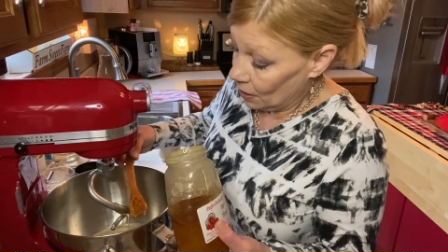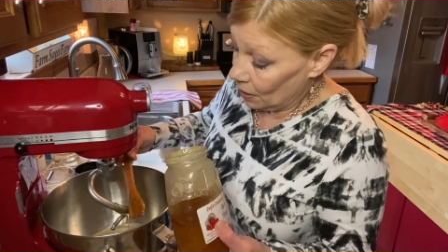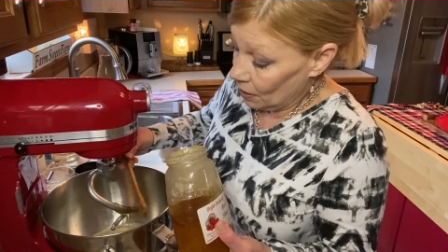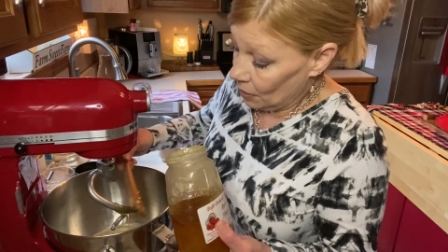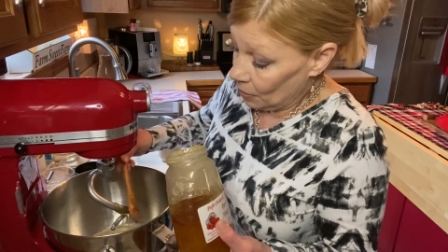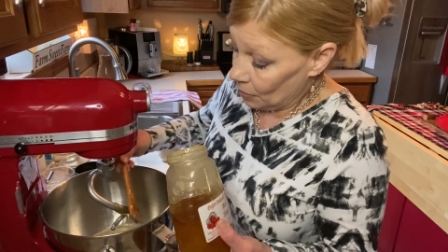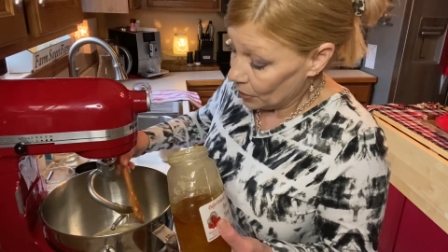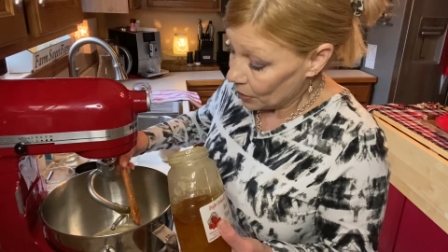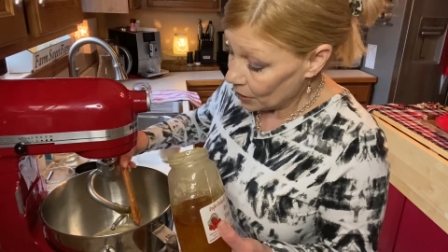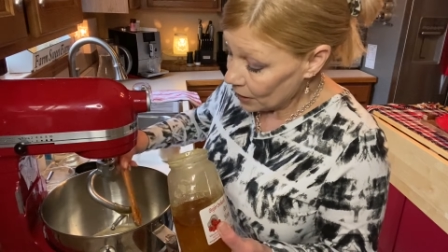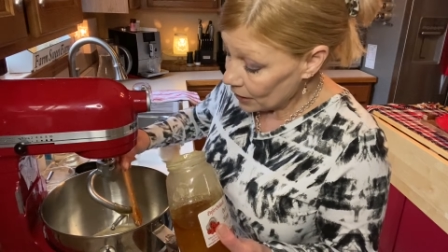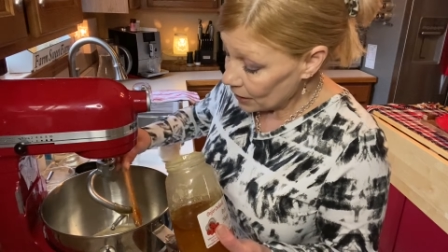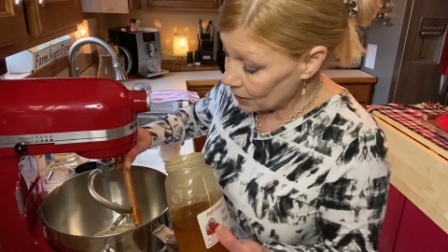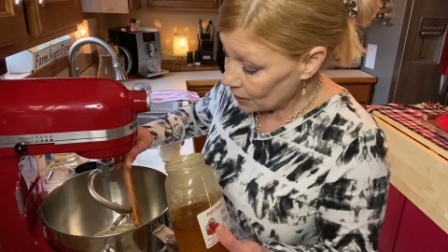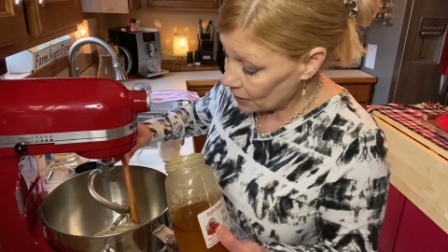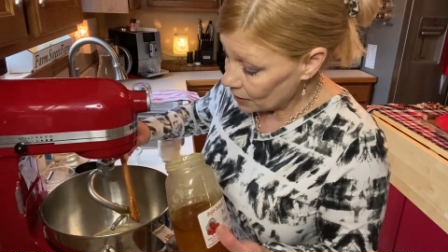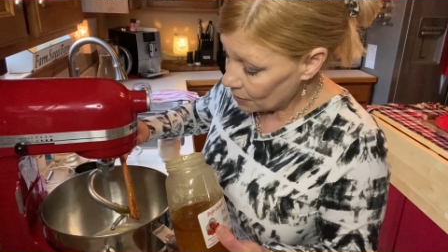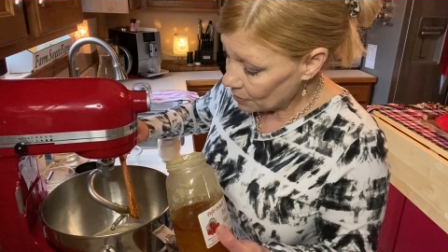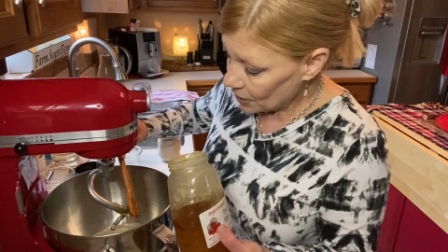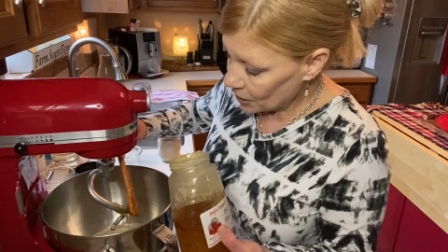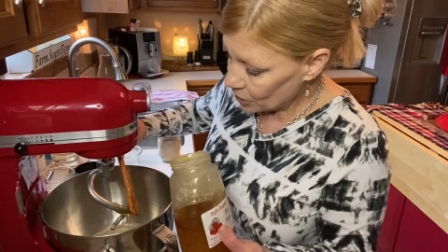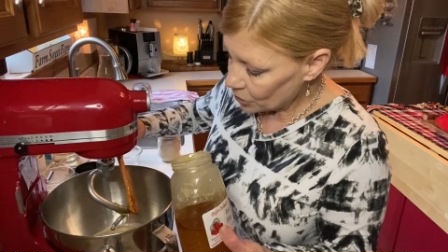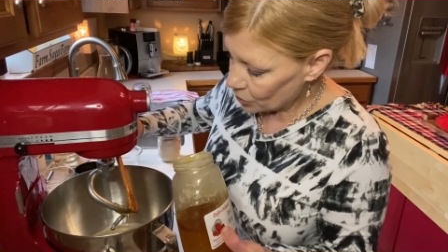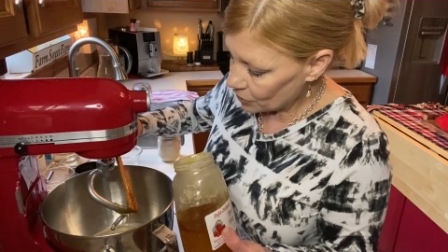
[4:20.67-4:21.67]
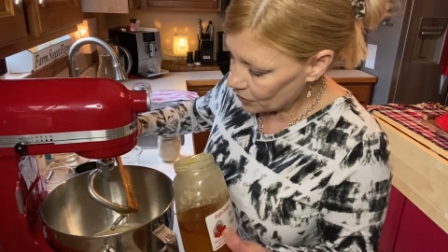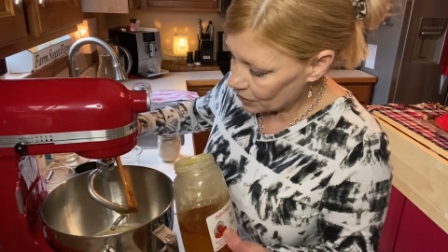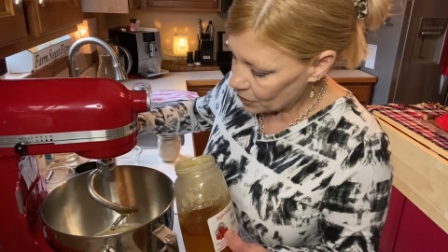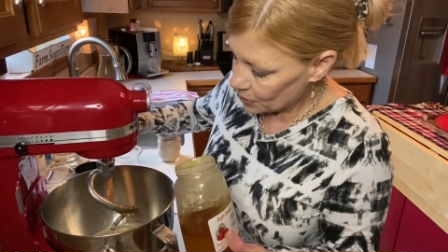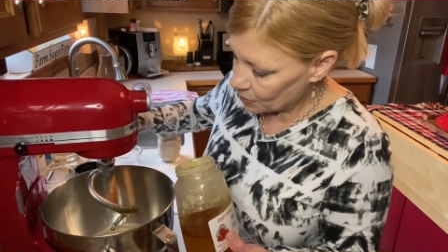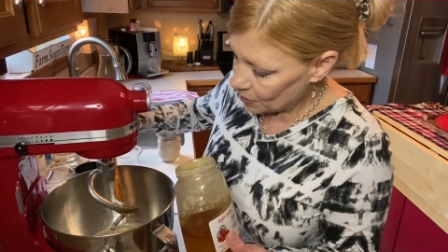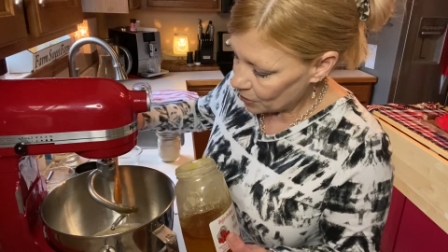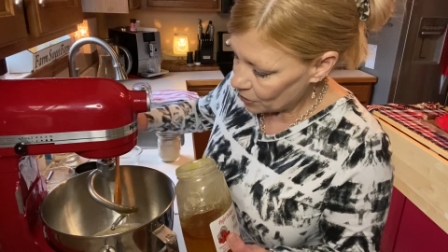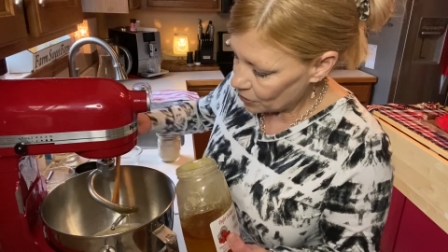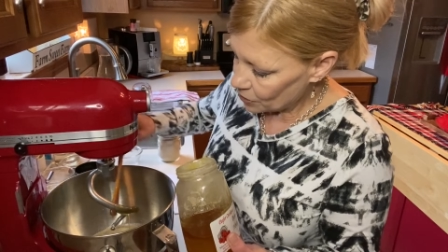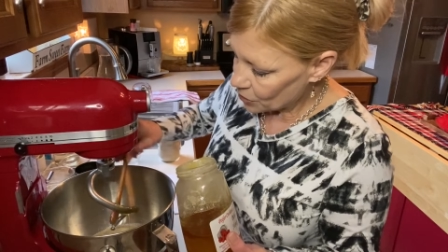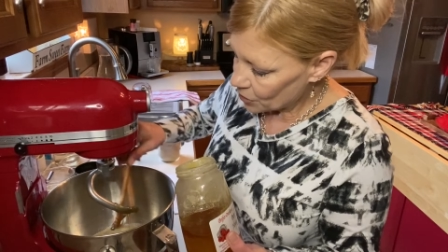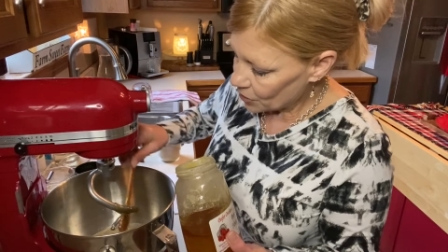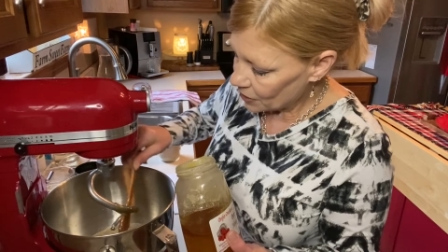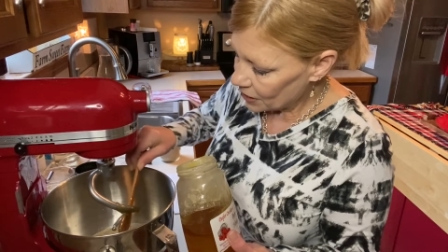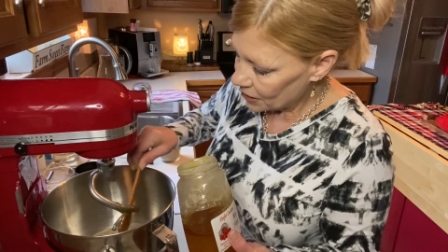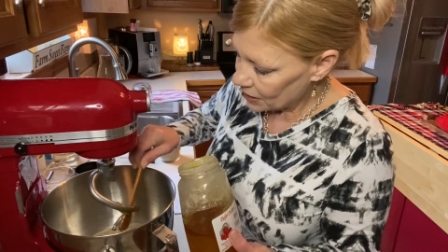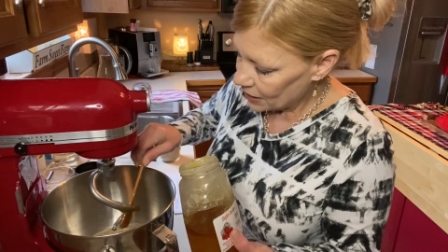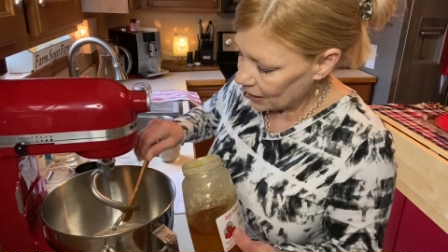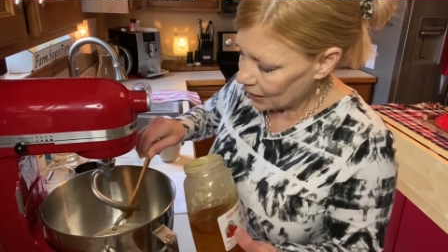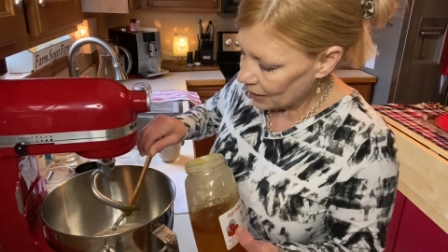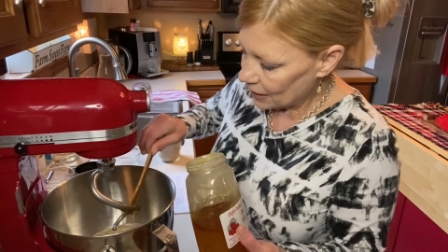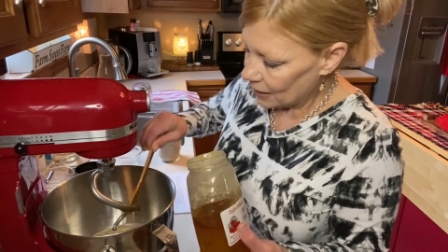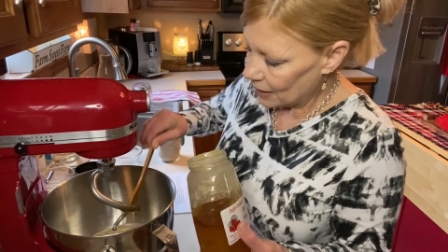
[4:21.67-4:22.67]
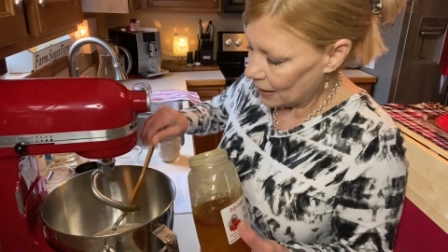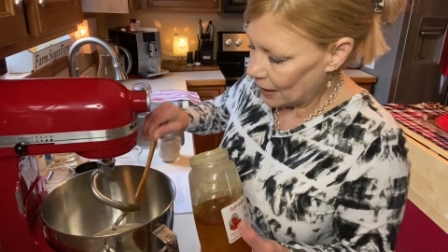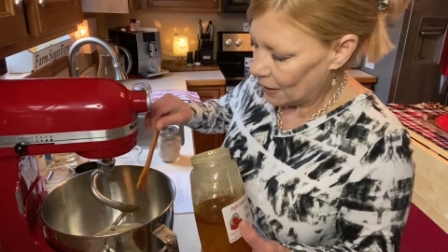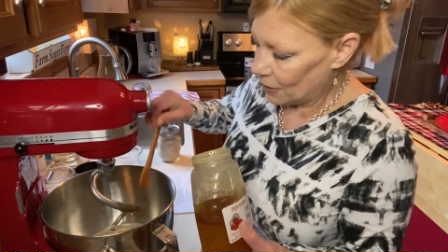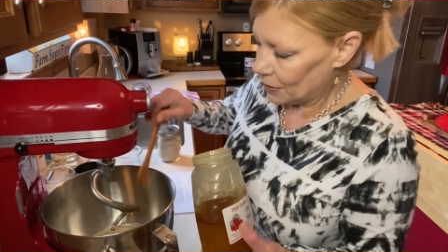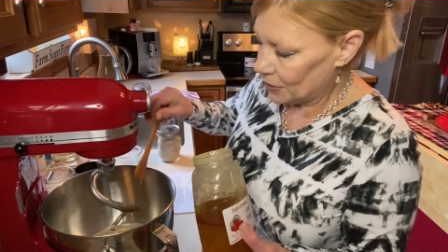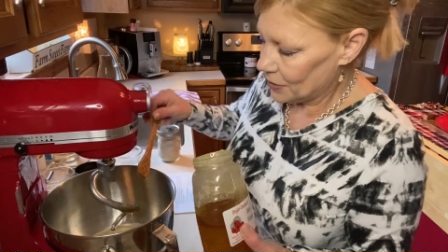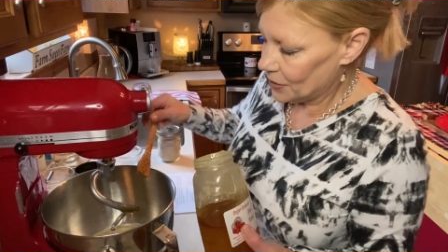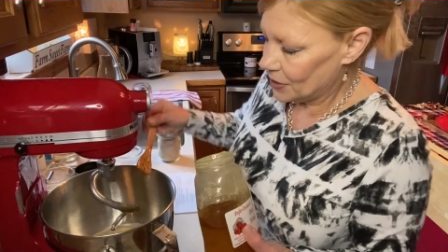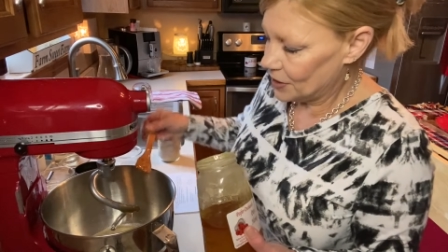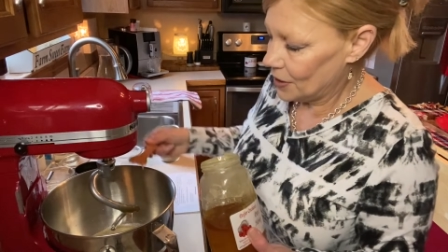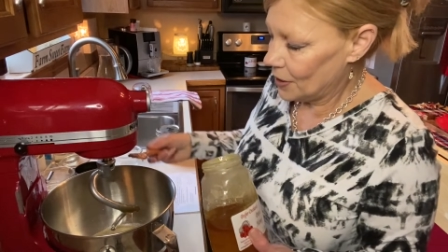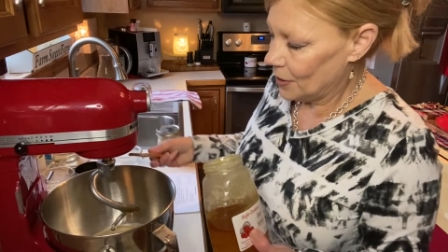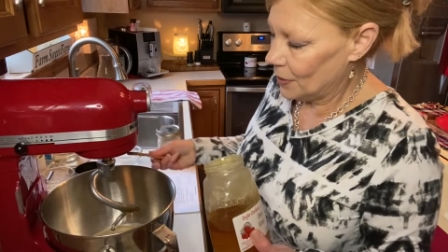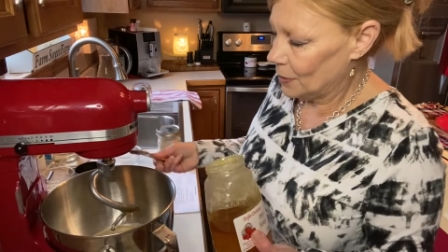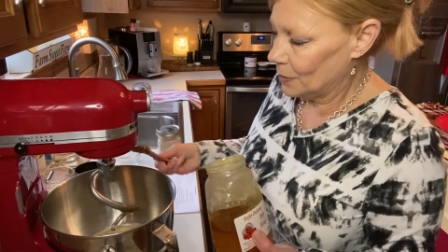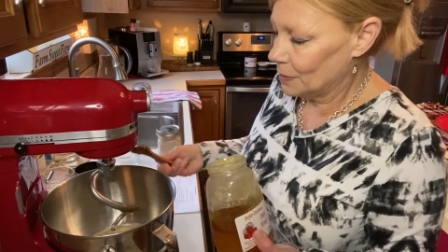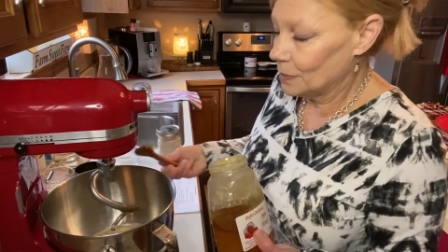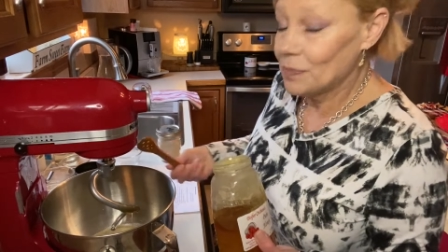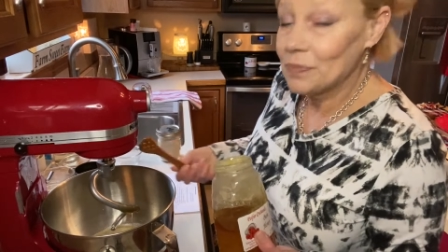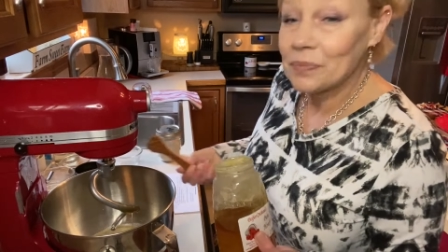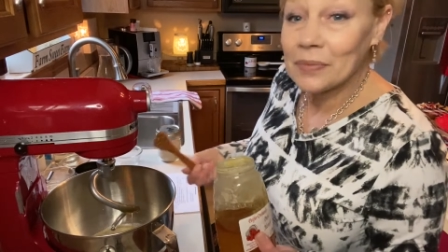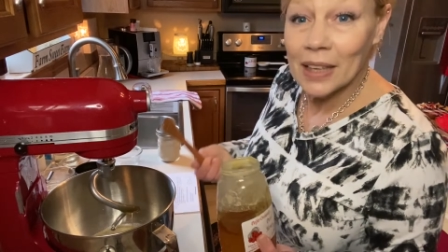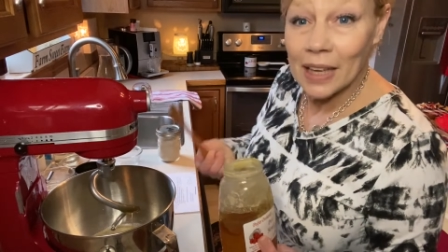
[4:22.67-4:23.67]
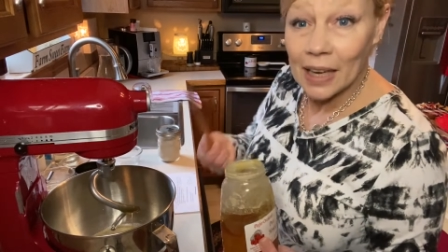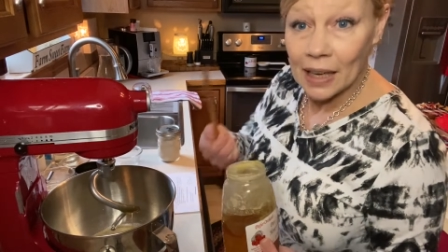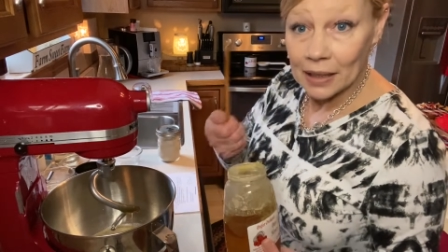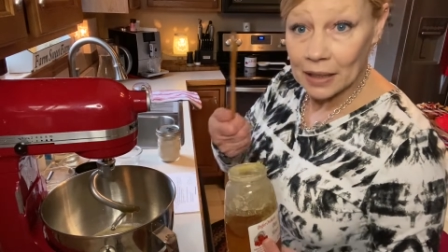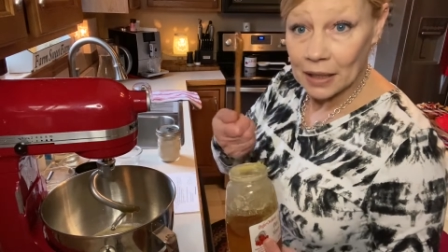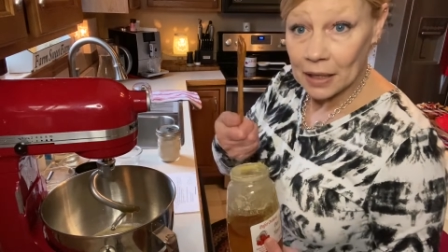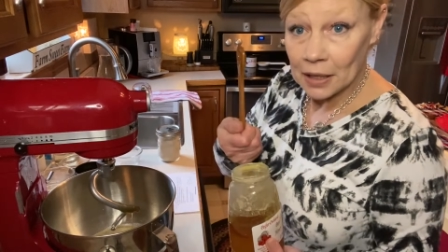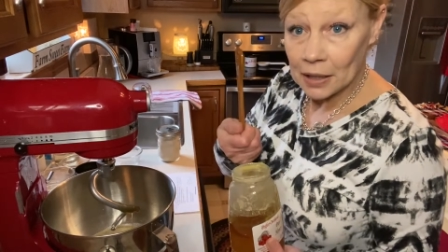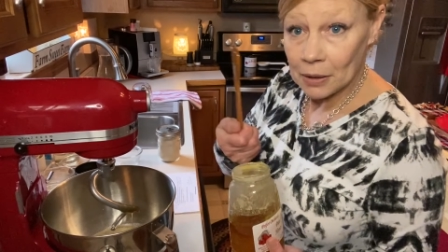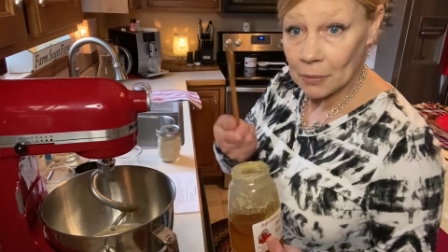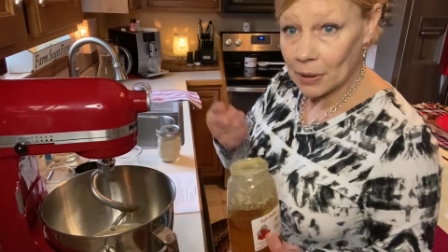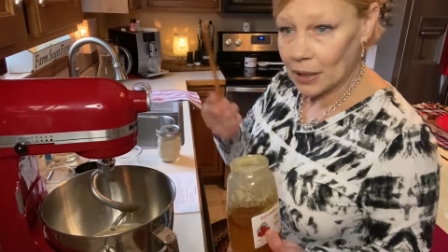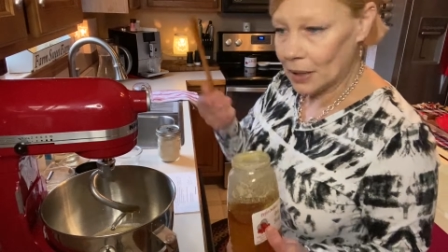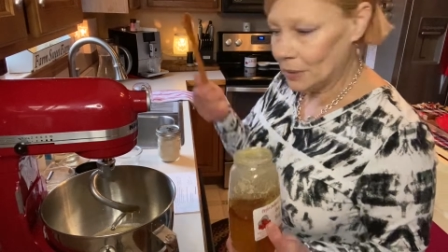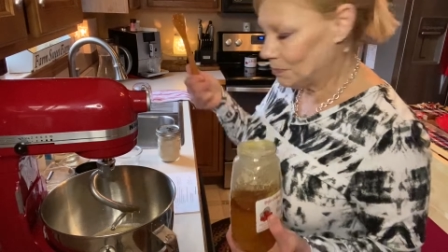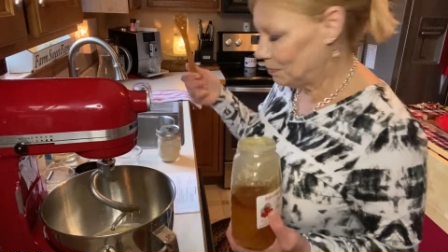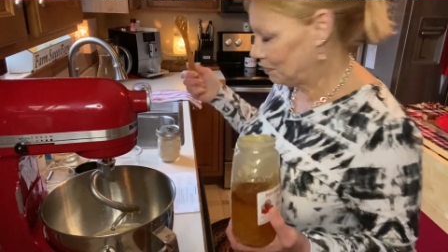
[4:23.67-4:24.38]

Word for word: putting it in a measuring spoon and trying to get it out. So anyway,